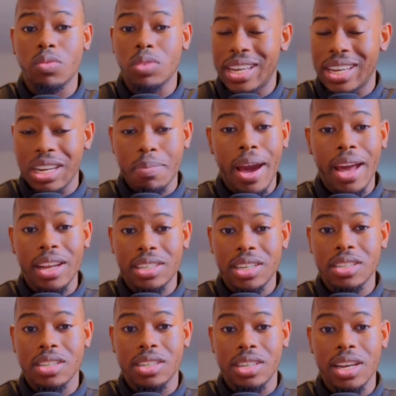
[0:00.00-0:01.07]
anybody says
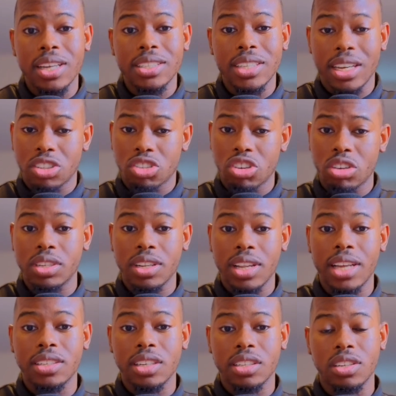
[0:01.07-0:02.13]
it does, as scripture lets
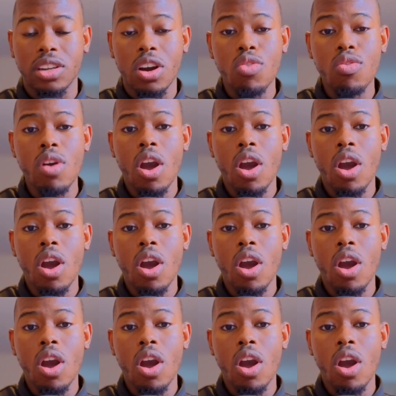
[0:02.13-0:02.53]
us know?